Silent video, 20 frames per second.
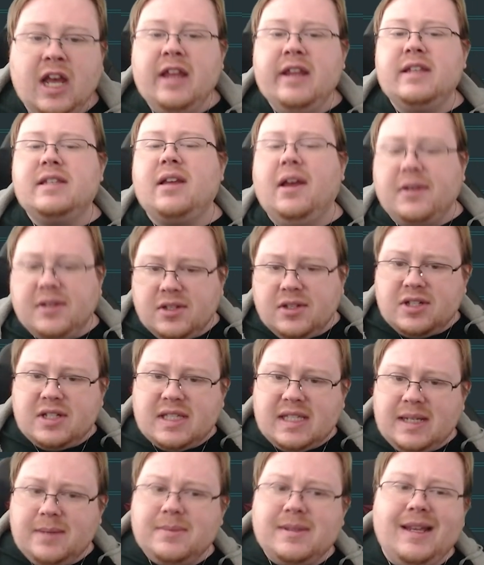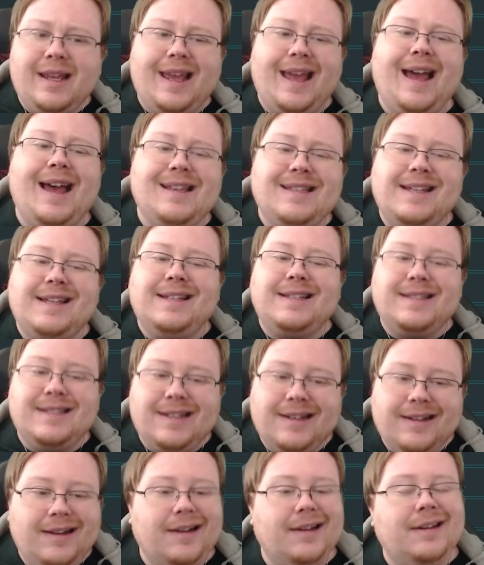This also just seems like it has a
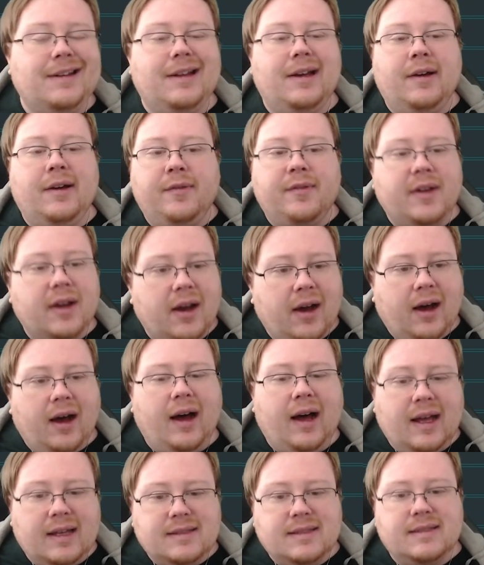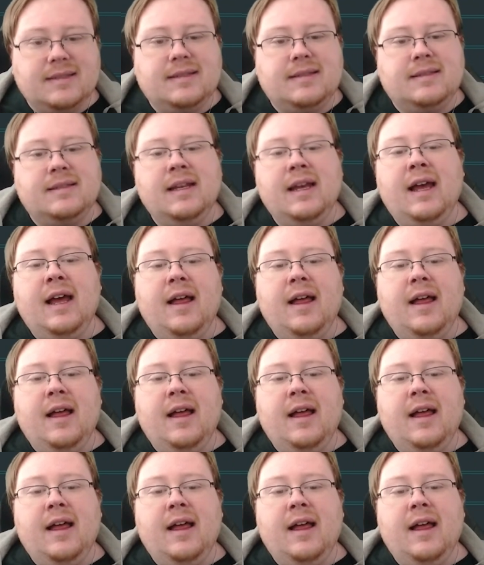ton of costs